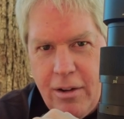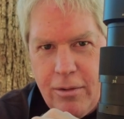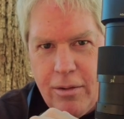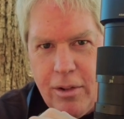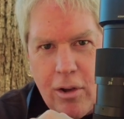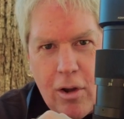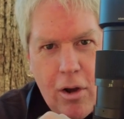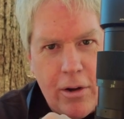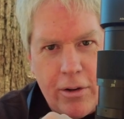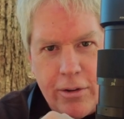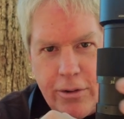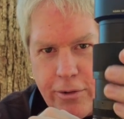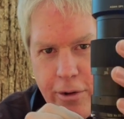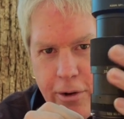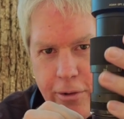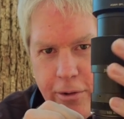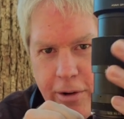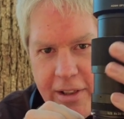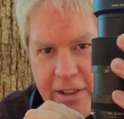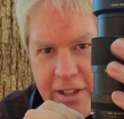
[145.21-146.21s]
long
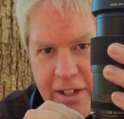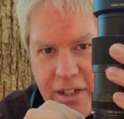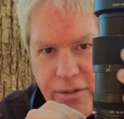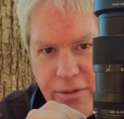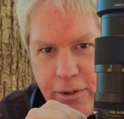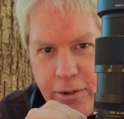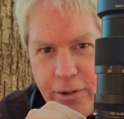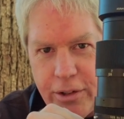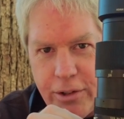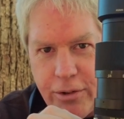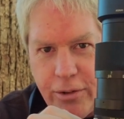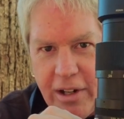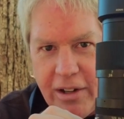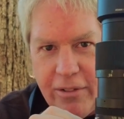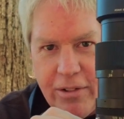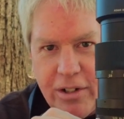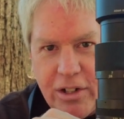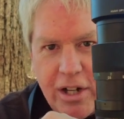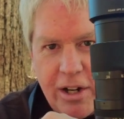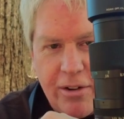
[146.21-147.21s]
throw on this focus ring,
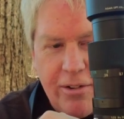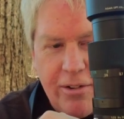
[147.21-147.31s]
which I